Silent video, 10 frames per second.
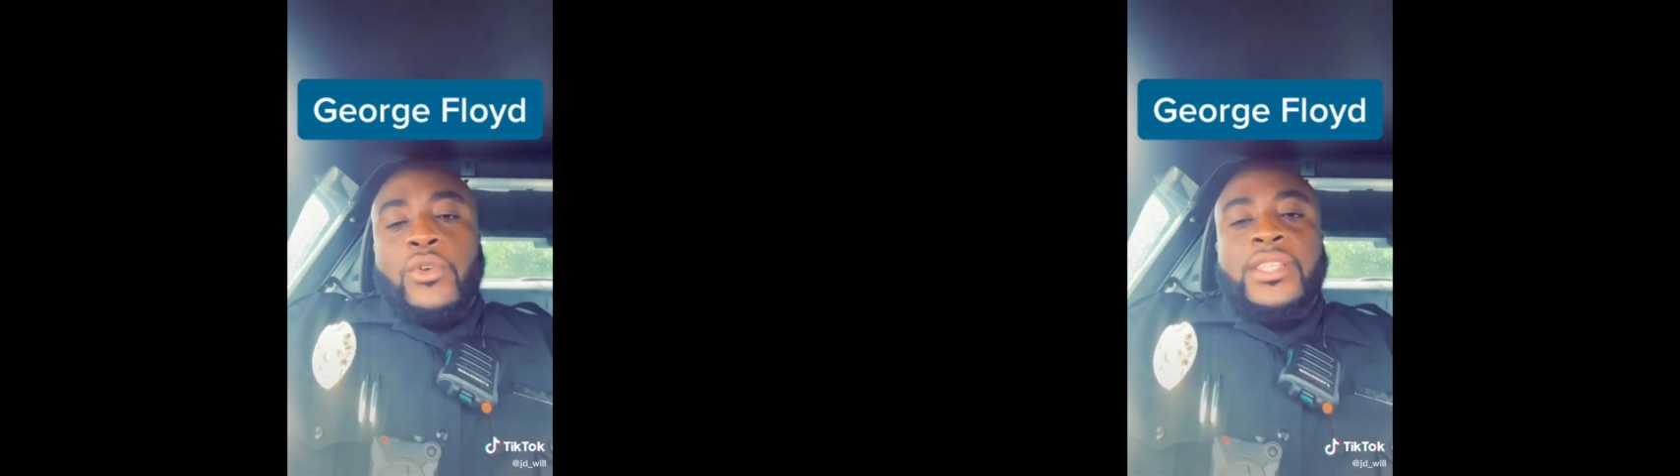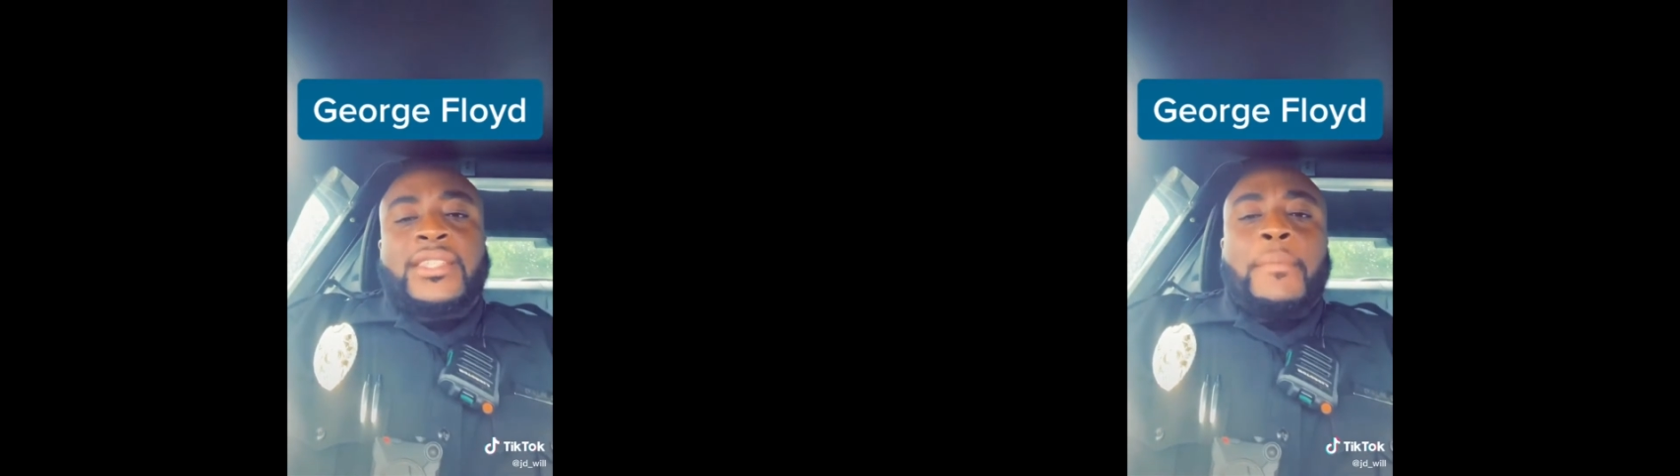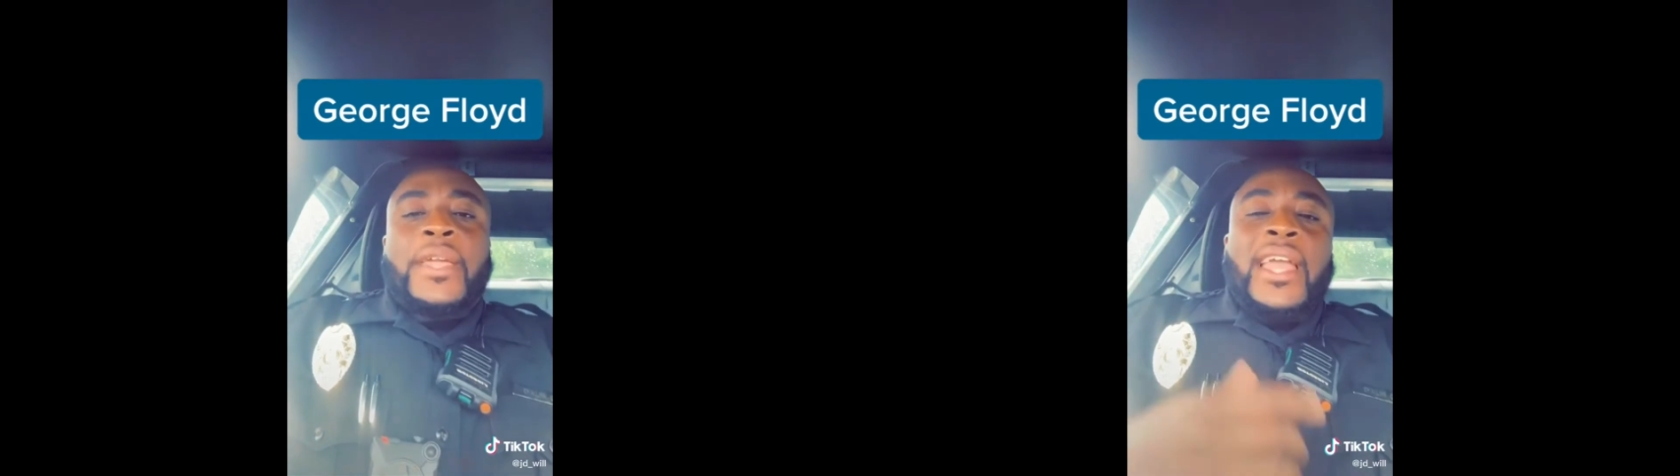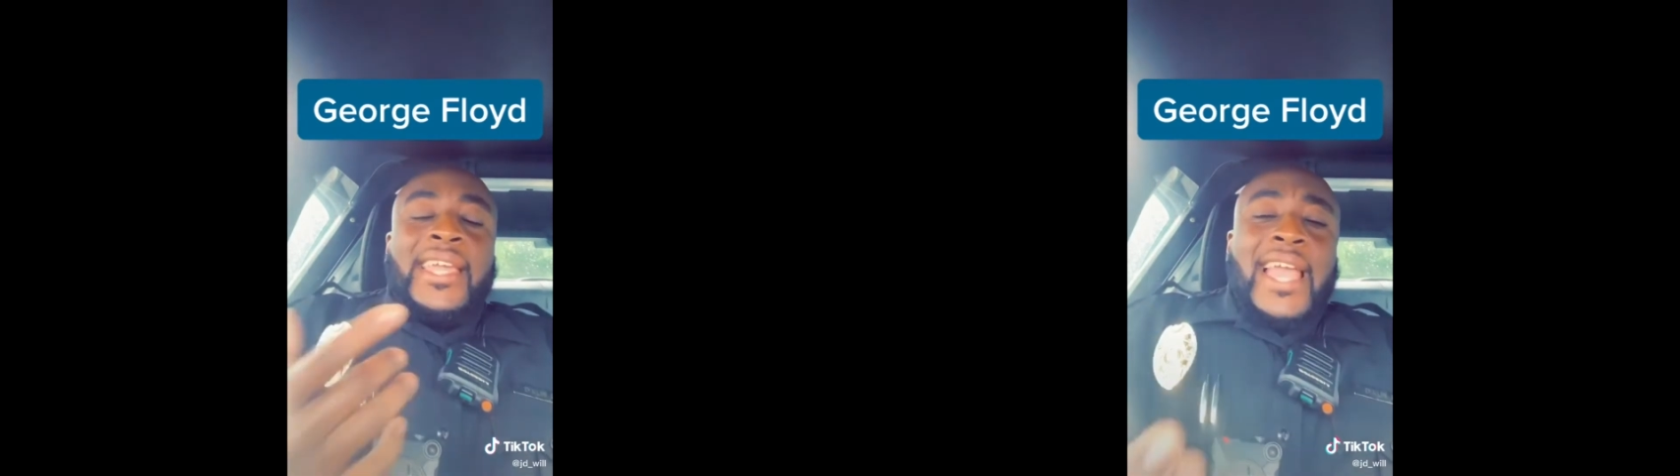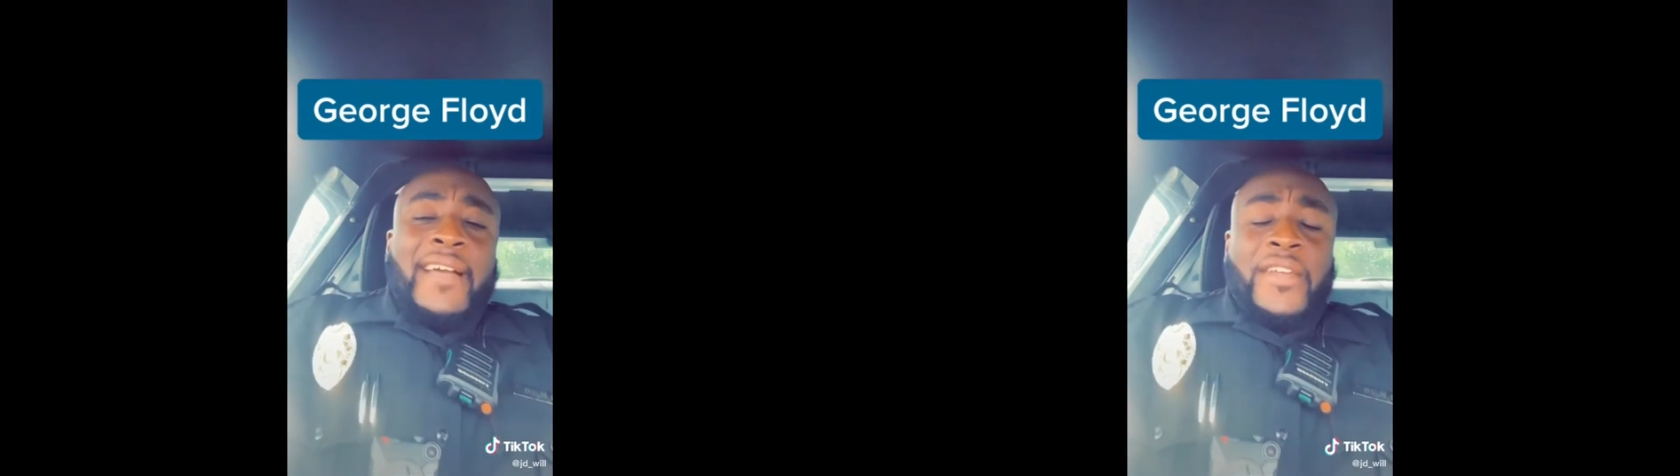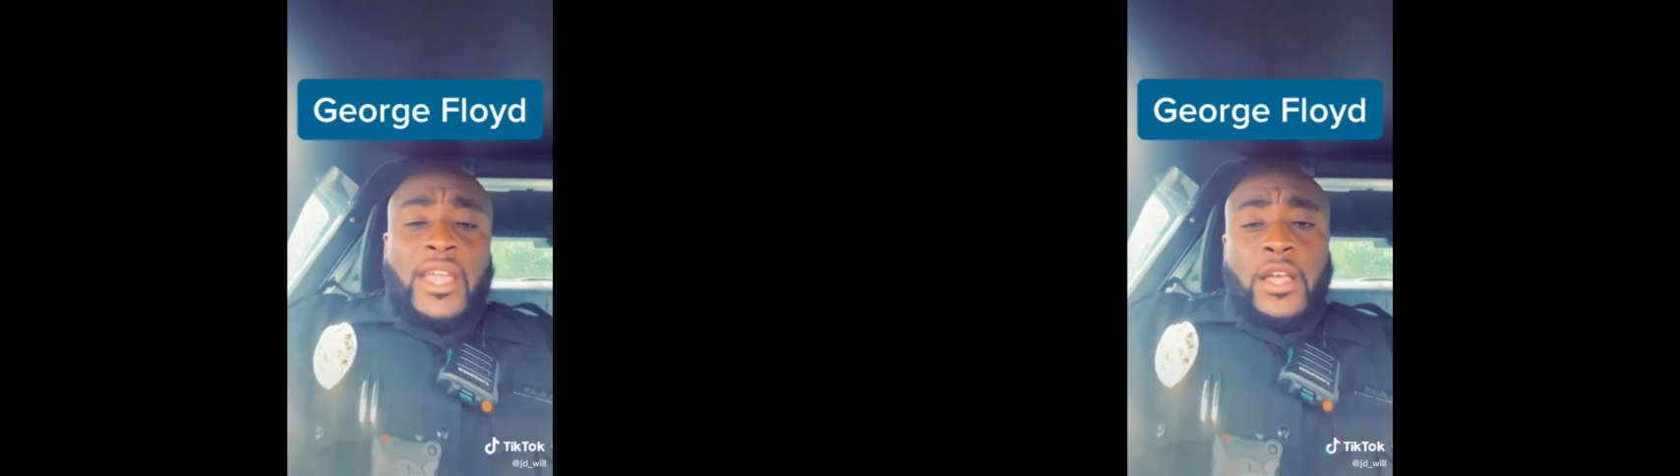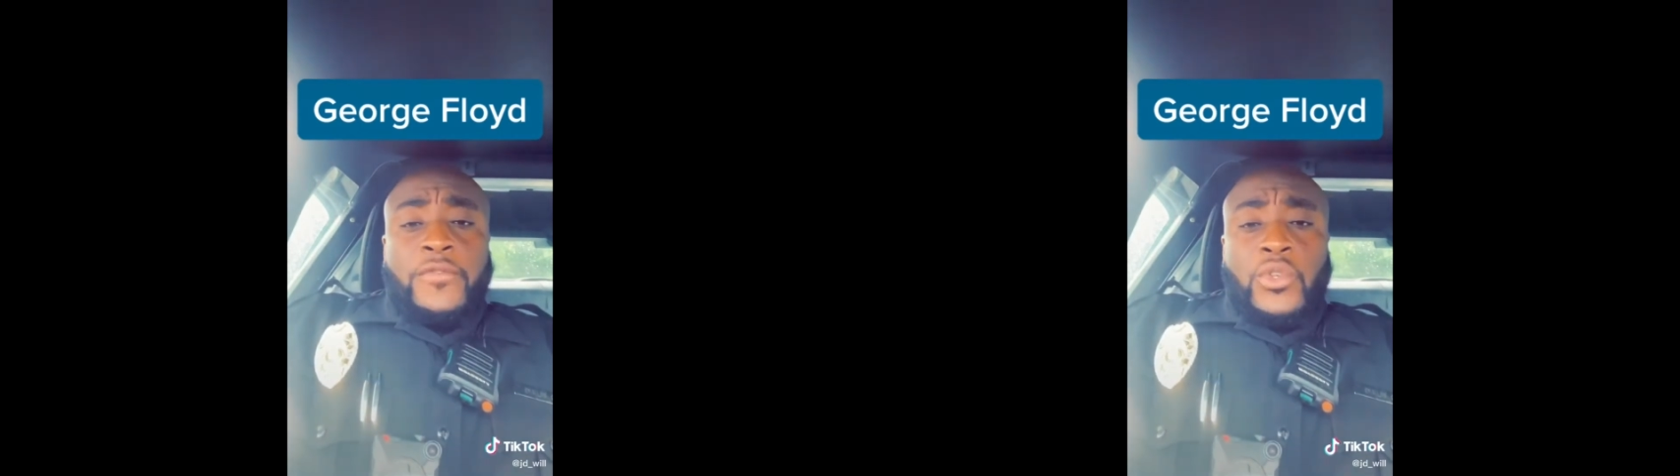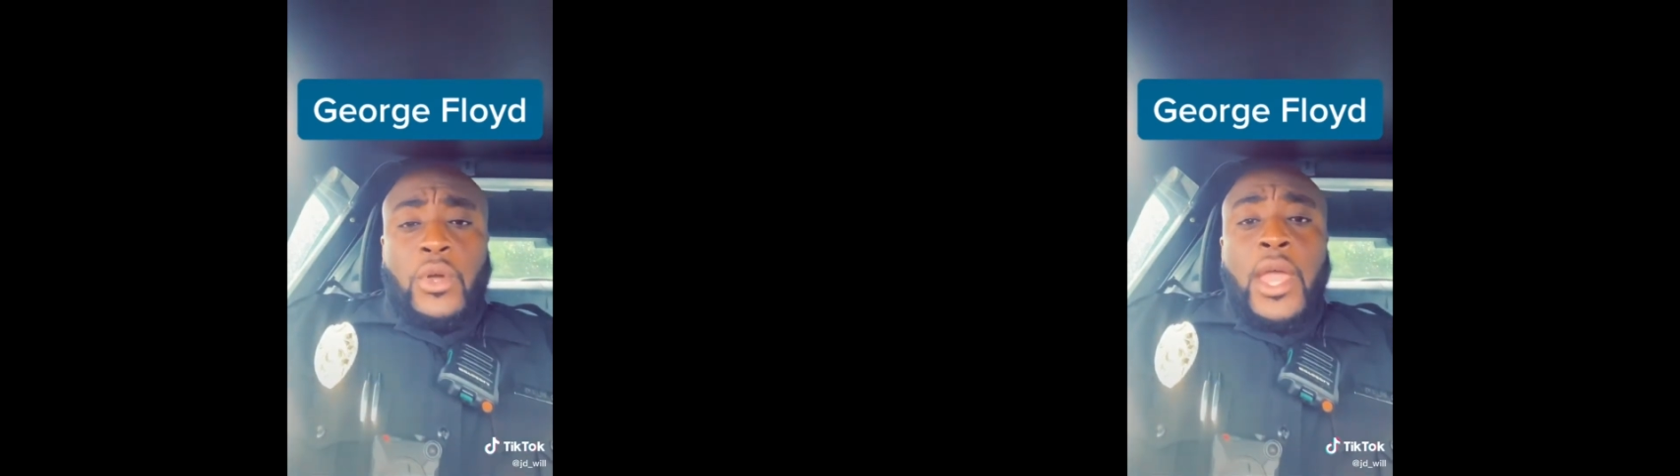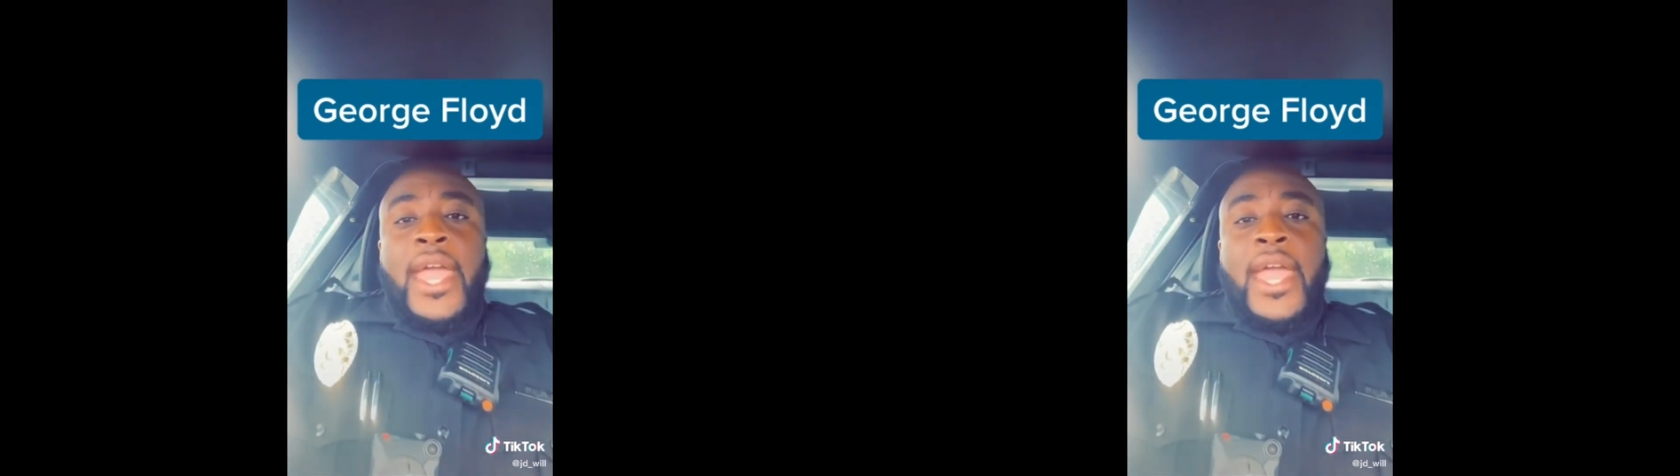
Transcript: his stomach. He have handcuffs on.